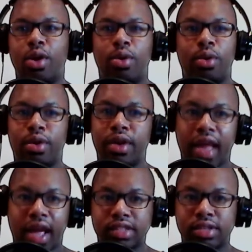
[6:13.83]
on
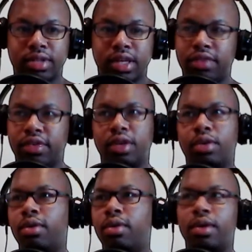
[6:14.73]
national TV,
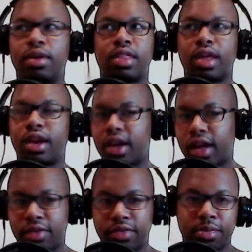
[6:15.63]
on Sunday
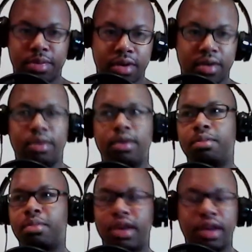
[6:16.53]
Night Football, on
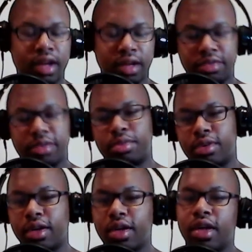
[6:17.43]
Monday Night Football?